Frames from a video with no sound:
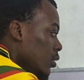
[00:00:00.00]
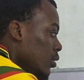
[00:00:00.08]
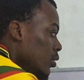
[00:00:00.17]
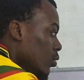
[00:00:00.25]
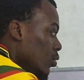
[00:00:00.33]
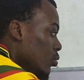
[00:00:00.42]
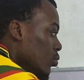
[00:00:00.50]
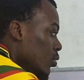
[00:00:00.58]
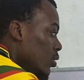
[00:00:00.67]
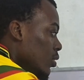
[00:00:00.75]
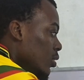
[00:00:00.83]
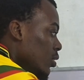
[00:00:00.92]
is equal to
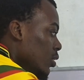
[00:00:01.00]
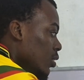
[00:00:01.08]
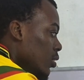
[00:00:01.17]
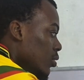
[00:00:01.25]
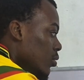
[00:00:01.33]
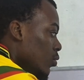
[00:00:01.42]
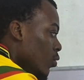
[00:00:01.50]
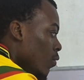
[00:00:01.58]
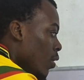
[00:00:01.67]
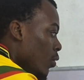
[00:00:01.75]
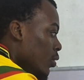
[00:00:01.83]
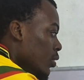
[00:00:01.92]
what? 6
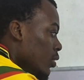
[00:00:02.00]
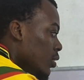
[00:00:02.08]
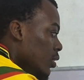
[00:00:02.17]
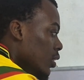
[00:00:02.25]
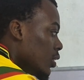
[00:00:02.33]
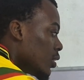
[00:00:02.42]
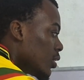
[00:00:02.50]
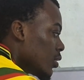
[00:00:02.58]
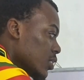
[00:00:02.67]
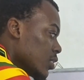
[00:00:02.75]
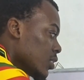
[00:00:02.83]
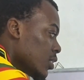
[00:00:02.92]
over what? 18.
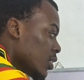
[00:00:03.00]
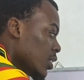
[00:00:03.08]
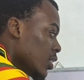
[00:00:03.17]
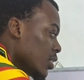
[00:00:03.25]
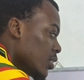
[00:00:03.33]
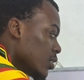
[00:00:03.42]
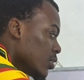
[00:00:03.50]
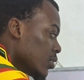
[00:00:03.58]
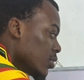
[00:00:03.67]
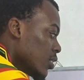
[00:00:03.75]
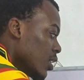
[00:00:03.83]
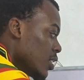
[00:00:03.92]

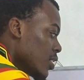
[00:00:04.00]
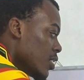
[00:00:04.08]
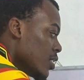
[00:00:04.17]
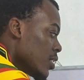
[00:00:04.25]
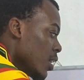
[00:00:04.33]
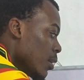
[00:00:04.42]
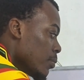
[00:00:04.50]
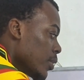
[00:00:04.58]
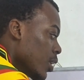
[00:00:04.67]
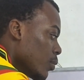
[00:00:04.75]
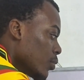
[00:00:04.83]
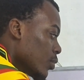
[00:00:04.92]
And theta
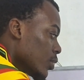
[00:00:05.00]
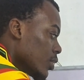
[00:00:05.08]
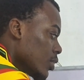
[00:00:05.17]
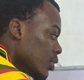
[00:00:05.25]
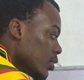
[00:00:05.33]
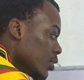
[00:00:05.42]
becomes what?